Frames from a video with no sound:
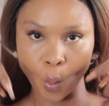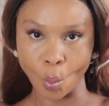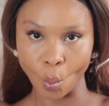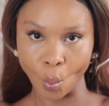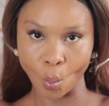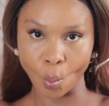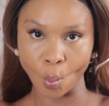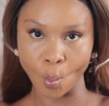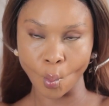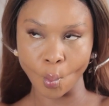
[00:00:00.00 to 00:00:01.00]

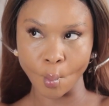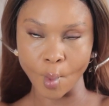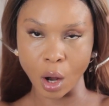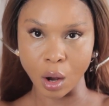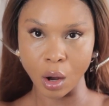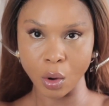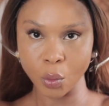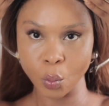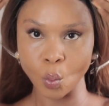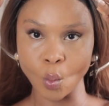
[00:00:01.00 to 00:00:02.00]
Contour
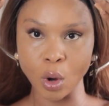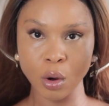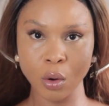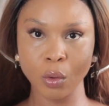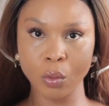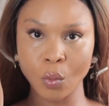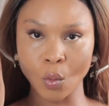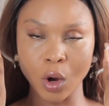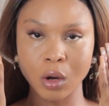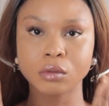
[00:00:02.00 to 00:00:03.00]
time.
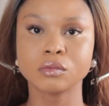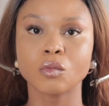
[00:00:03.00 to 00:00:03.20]
So for